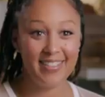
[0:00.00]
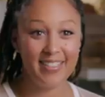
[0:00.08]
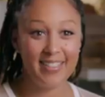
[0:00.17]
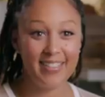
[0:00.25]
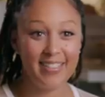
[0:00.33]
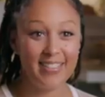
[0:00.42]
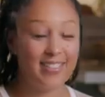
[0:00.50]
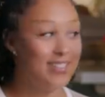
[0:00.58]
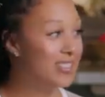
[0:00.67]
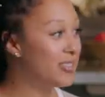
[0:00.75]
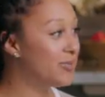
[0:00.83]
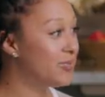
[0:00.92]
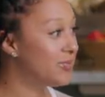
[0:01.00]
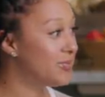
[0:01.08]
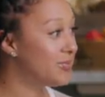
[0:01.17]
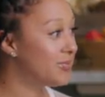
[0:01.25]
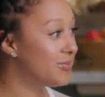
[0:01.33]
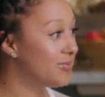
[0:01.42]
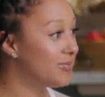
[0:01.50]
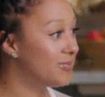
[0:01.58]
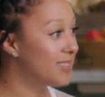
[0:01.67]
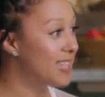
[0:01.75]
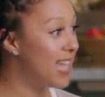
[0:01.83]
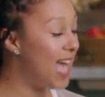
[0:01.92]

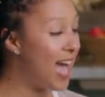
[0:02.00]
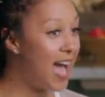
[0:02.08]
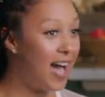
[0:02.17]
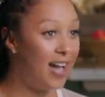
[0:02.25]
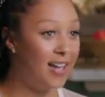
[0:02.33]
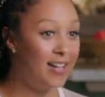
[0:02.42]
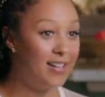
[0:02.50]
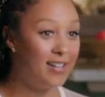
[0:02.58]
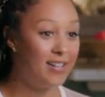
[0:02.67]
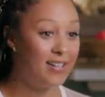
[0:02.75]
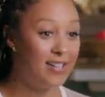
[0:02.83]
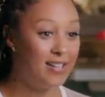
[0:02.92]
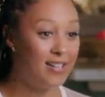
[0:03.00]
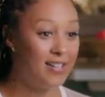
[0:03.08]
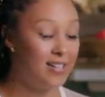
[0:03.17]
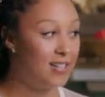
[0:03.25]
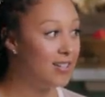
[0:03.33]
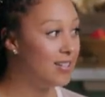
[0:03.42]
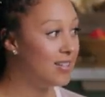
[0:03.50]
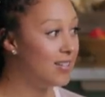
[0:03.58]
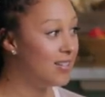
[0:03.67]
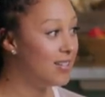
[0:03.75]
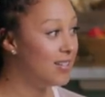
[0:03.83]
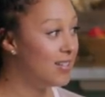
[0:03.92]

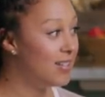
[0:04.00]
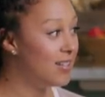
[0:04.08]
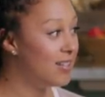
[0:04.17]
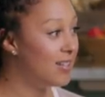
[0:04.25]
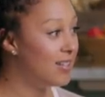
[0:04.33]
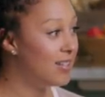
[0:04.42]
No words are spoken by the person on screen.